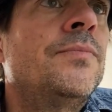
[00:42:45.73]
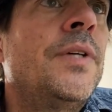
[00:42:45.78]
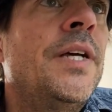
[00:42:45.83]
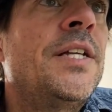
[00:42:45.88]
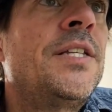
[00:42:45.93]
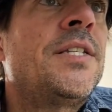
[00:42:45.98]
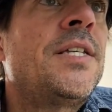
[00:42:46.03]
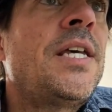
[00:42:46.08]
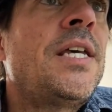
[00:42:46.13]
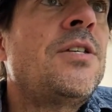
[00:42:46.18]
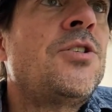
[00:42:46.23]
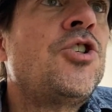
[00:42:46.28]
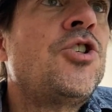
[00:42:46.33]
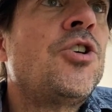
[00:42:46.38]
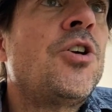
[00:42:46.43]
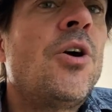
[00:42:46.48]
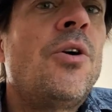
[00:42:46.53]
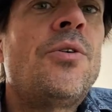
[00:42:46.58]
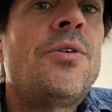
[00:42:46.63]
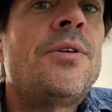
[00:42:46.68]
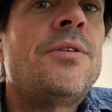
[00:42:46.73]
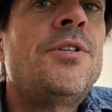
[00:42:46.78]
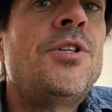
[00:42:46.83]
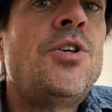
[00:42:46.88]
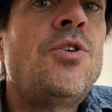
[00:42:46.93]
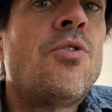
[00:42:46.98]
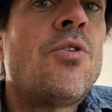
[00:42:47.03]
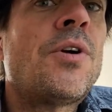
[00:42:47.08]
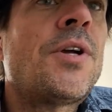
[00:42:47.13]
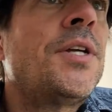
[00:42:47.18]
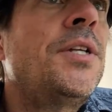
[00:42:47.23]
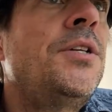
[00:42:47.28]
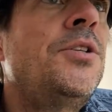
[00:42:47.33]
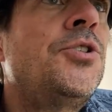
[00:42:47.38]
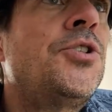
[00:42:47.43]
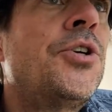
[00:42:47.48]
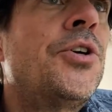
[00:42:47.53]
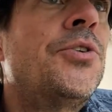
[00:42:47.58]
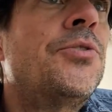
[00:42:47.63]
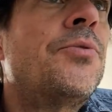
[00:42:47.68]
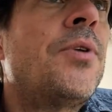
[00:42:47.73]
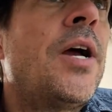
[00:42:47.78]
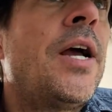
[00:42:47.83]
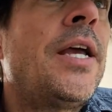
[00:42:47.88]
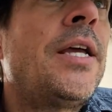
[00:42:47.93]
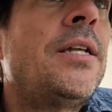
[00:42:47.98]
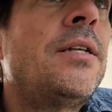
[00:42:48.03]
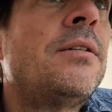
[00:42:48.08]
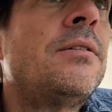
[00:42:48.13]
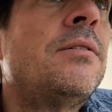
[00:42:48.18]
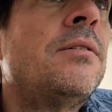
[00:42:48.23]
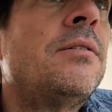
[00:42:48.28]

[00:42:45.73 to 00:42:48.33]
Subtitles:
It's east. You go to New York and you turn right.